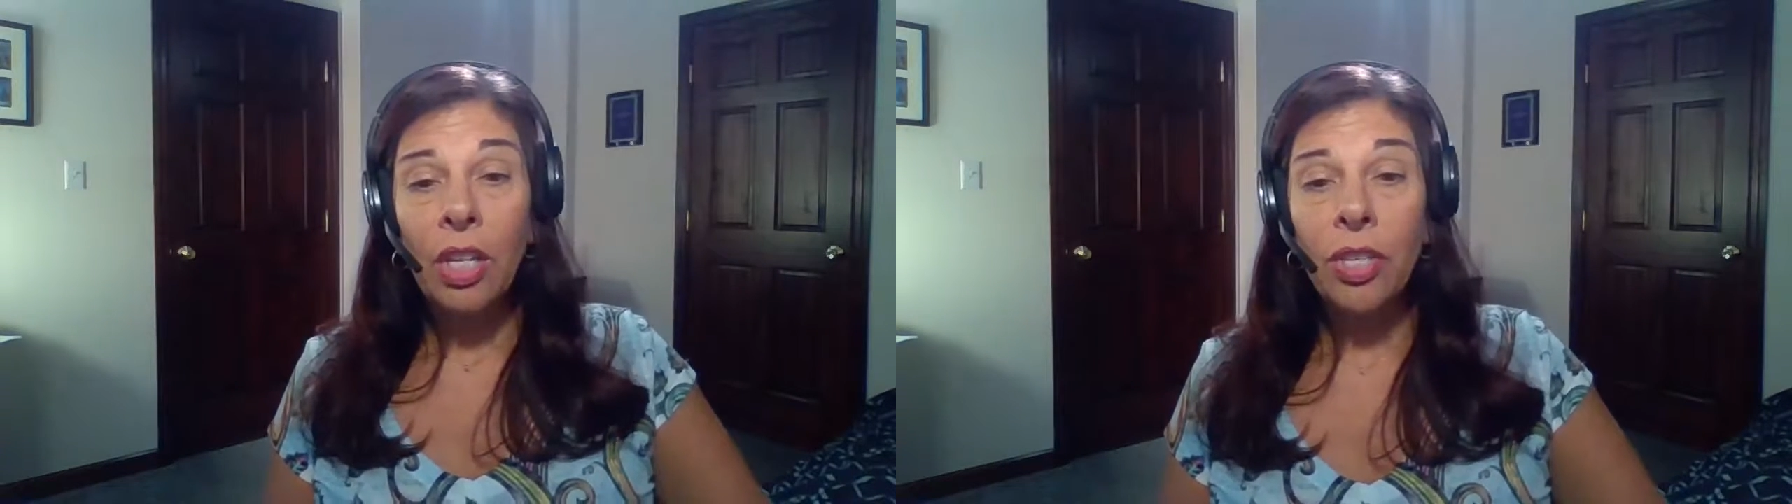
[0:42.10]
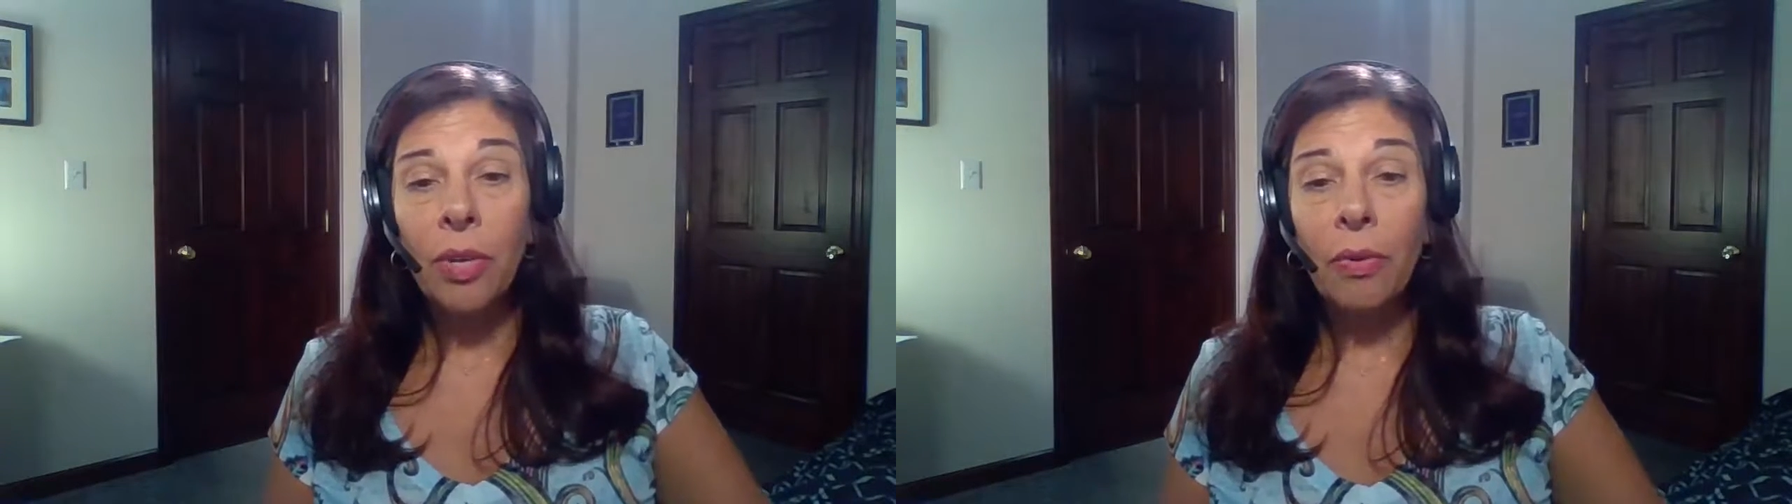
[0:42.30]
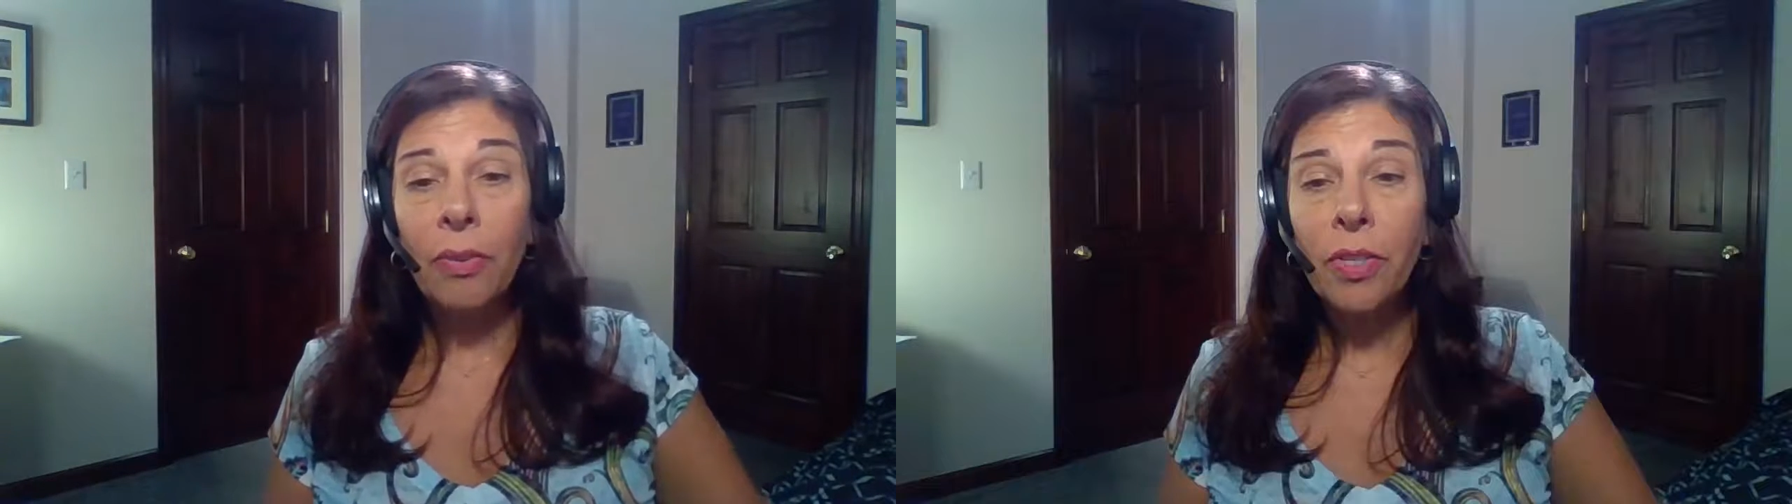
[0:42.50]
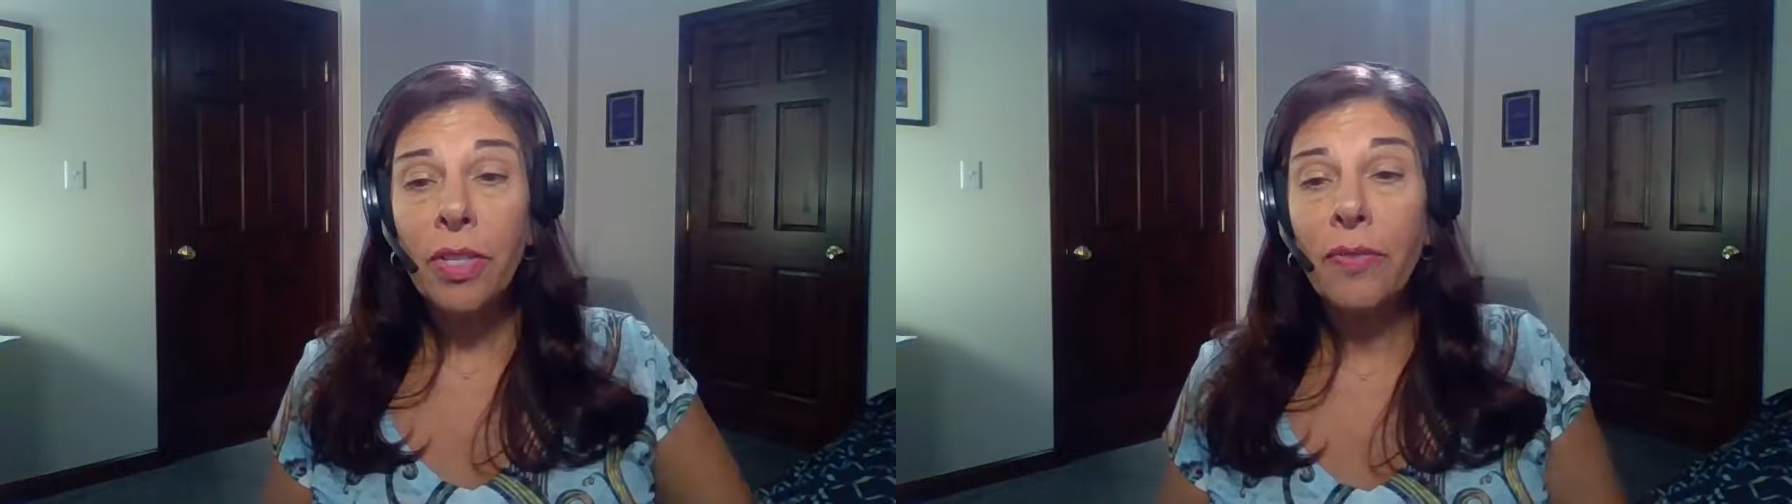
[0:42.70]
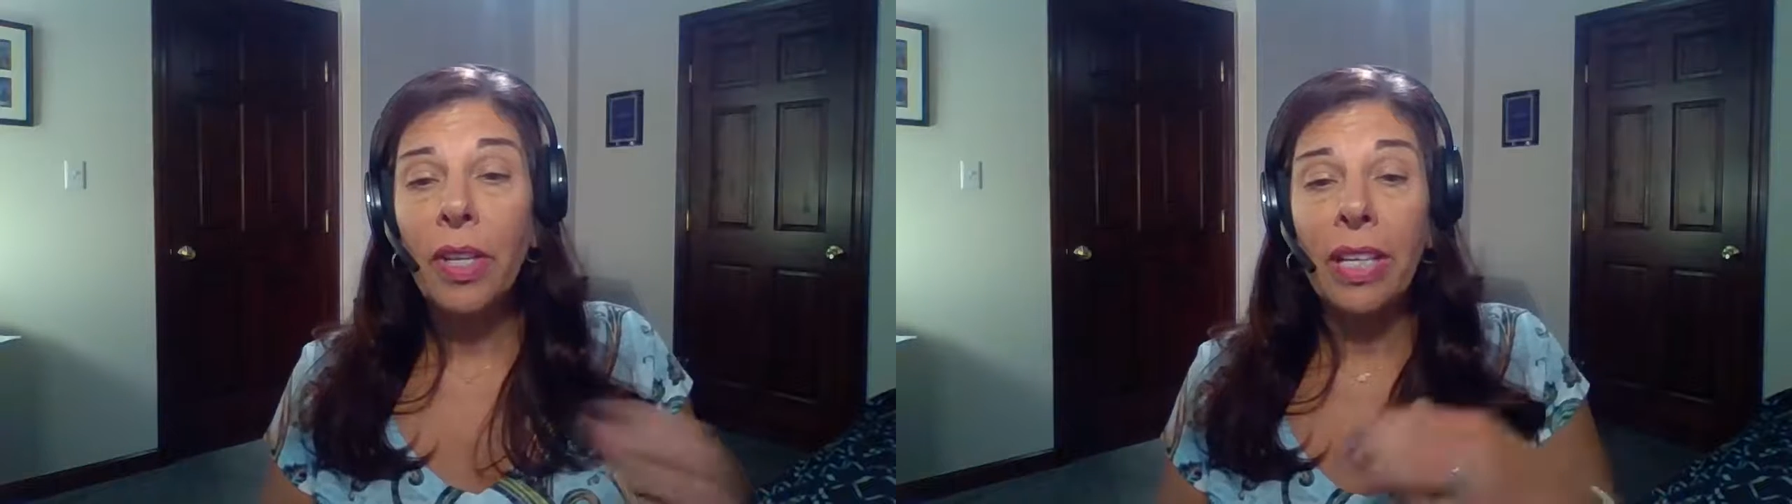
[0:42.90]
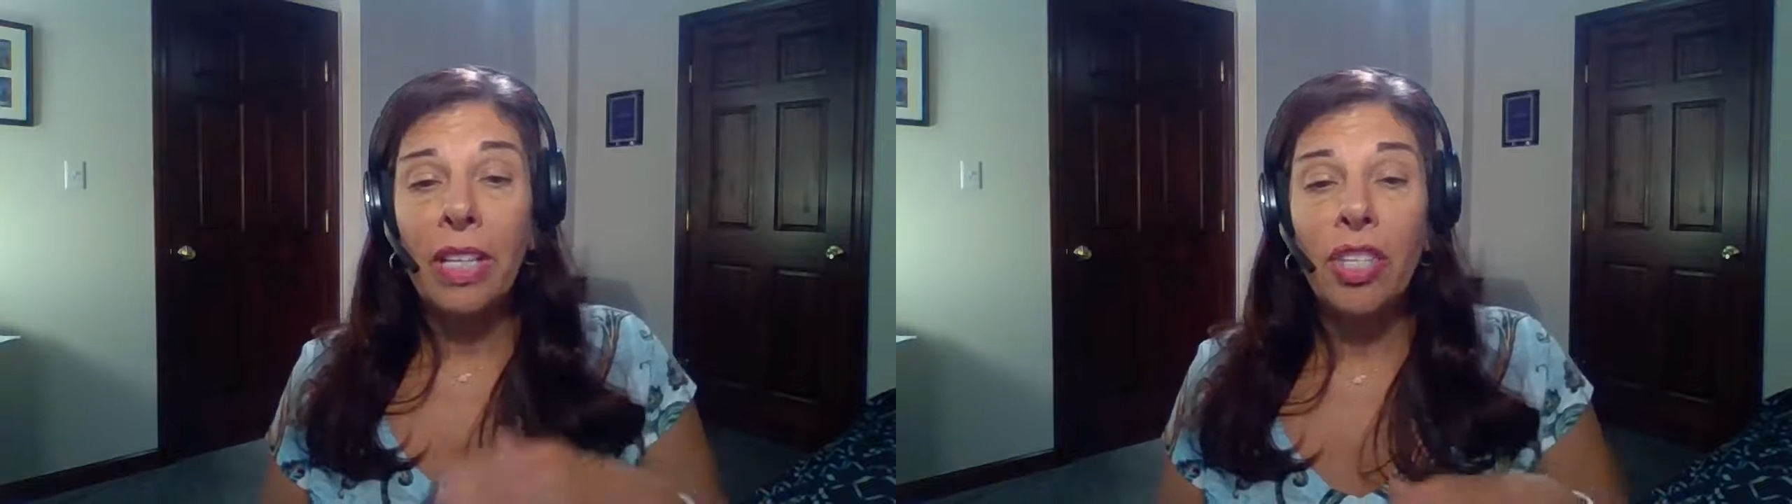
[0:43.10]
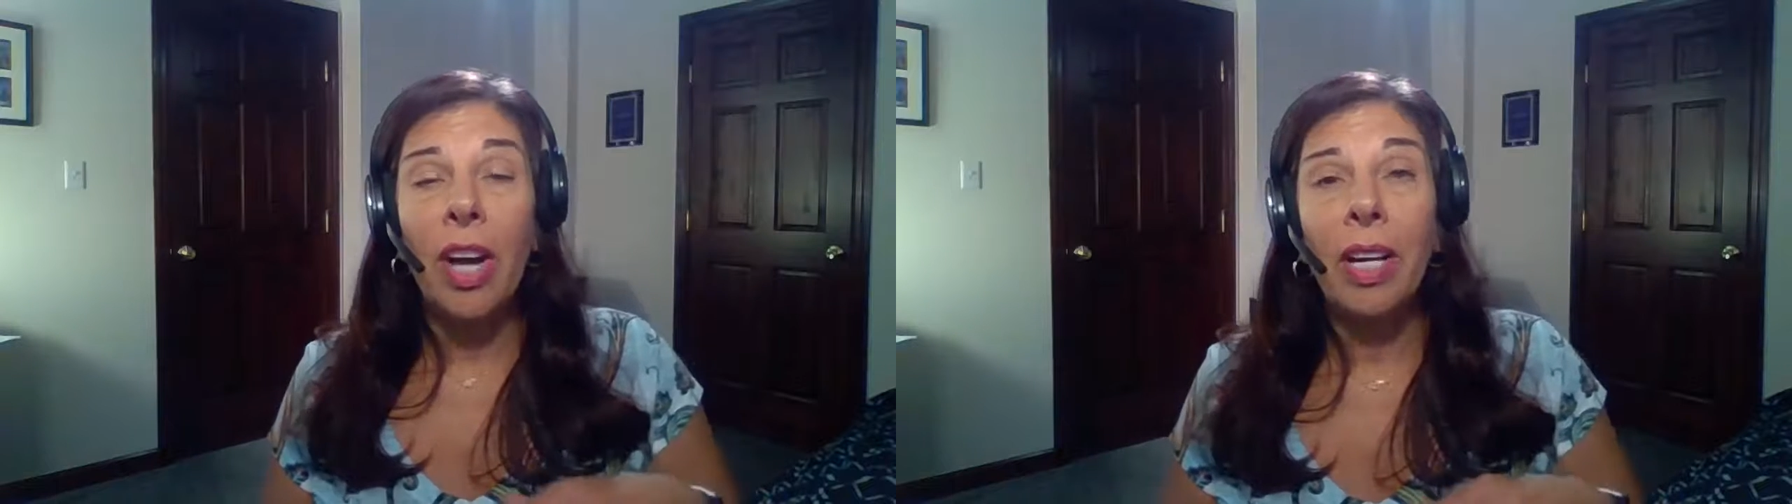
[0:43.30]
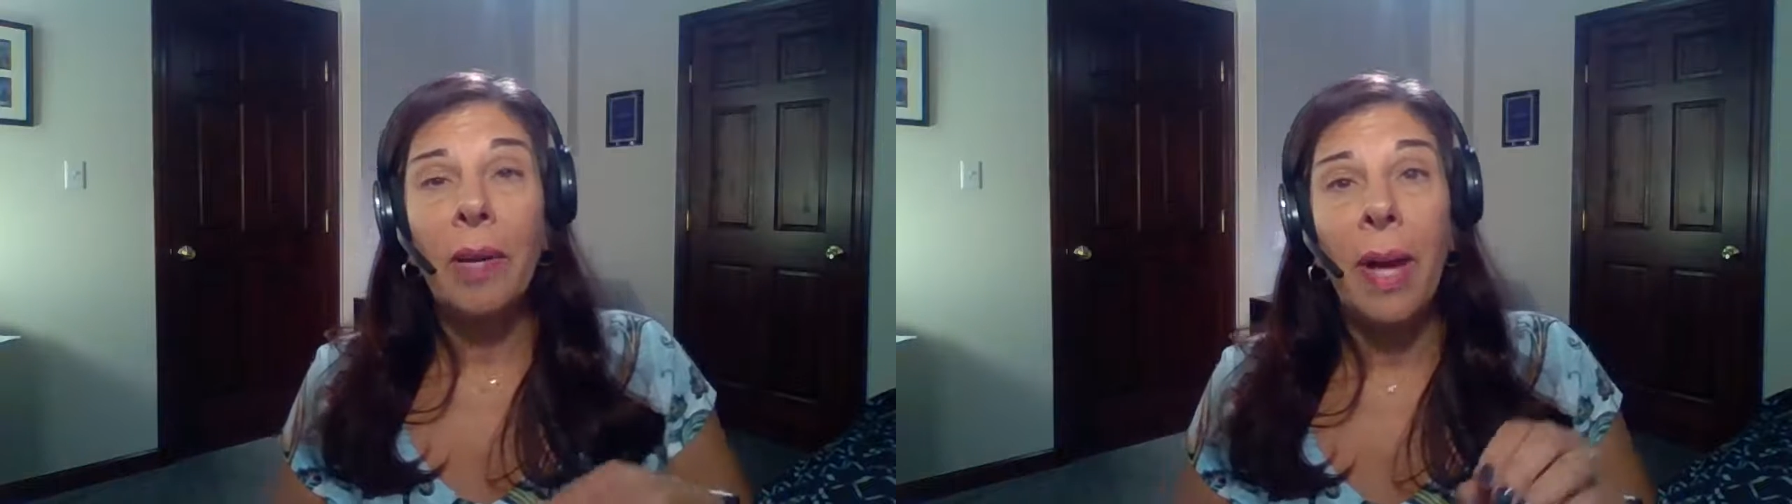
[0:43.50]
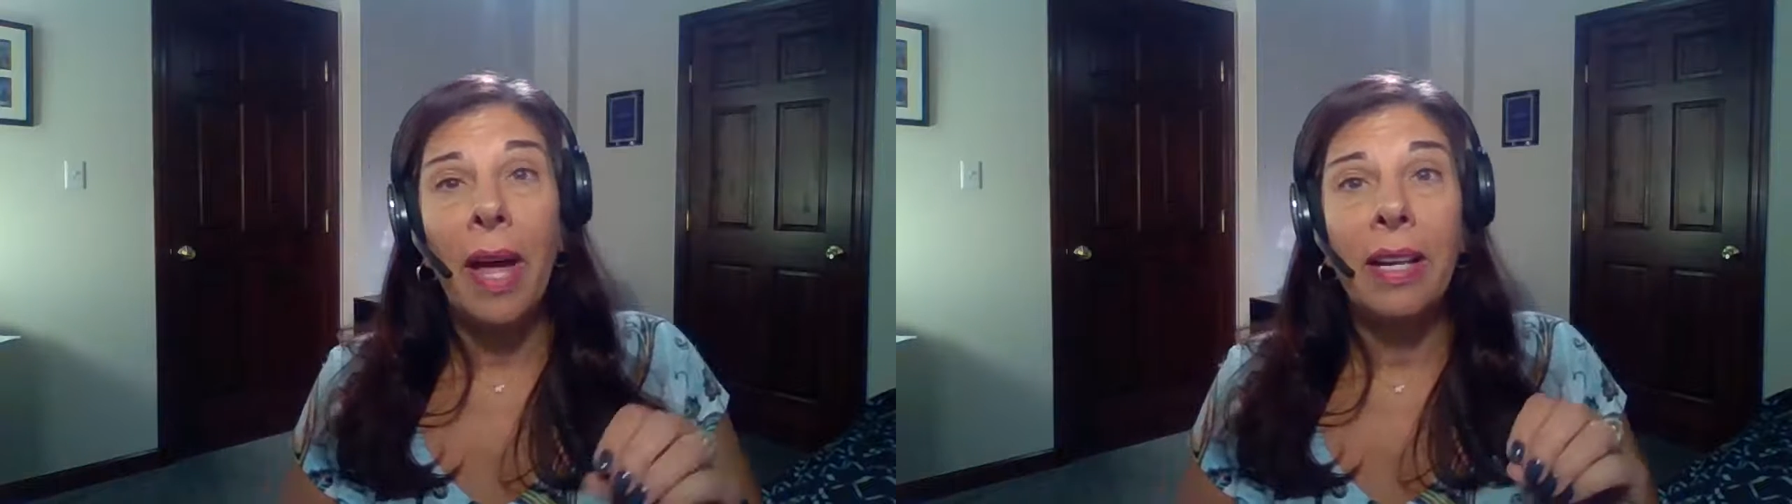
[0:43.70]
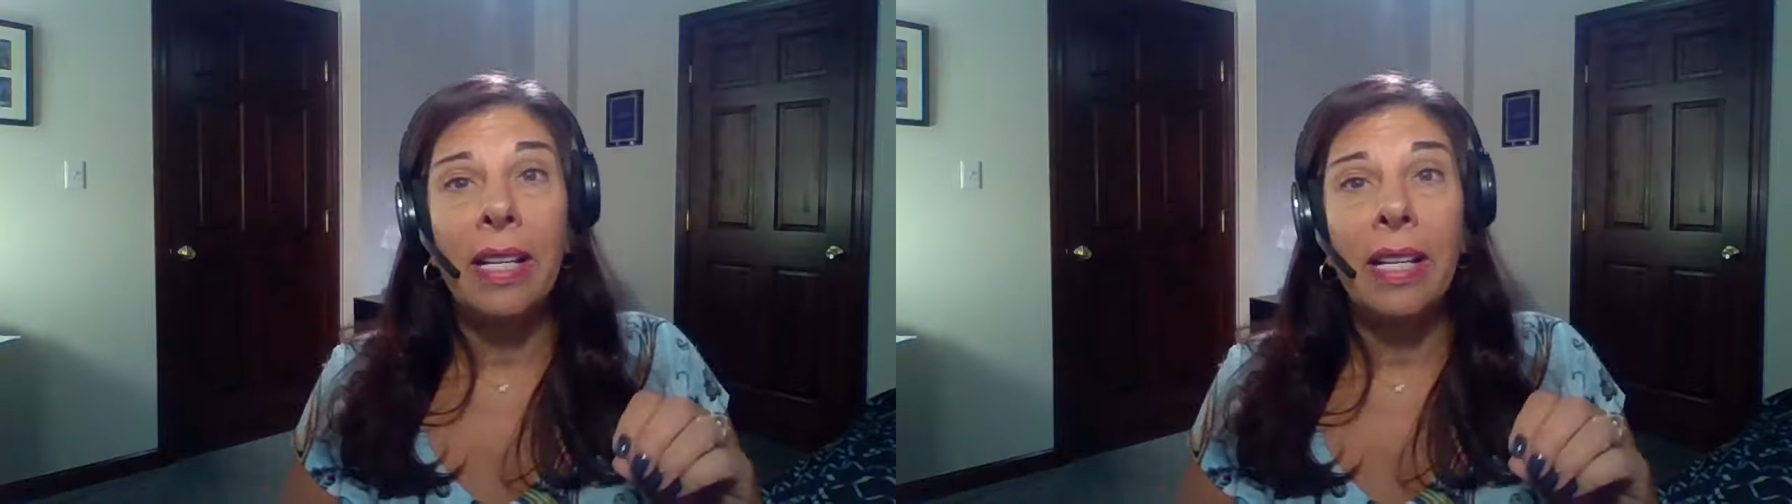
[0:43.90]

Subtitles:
So first of all, I'm going to talk about,